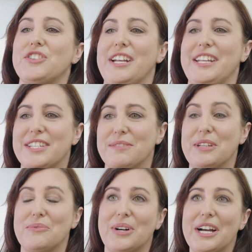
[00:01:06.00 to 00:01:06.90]
training as a
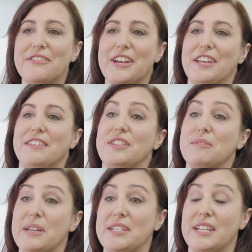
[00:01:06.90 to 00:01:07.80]
midwife, and I think the
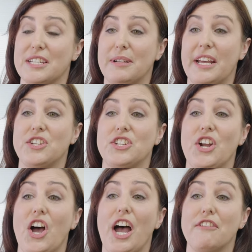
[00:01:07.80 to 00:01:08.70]
best
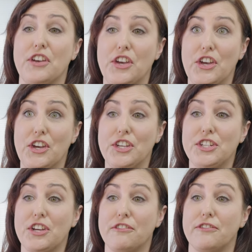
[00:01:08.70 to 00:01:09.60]
explanation I've
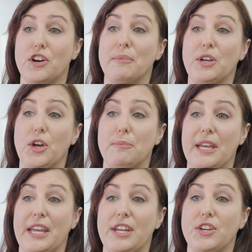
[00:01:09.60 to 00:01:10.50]
heard from an OB
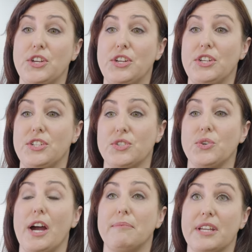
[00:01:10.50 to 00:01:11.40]
who
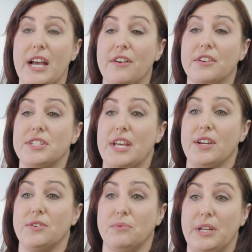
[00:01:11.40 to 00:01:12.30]
described the current
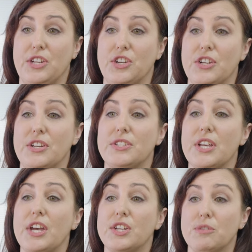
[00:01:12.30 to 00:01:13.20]
tech we use
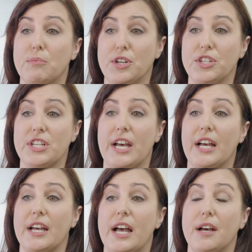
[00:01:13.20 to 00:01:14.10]
to
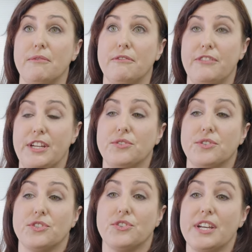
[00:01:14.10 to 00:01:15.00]
monitor fetal
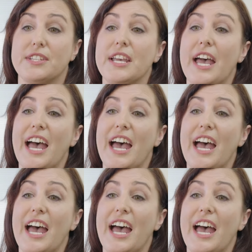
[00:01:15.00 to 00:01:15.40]
distress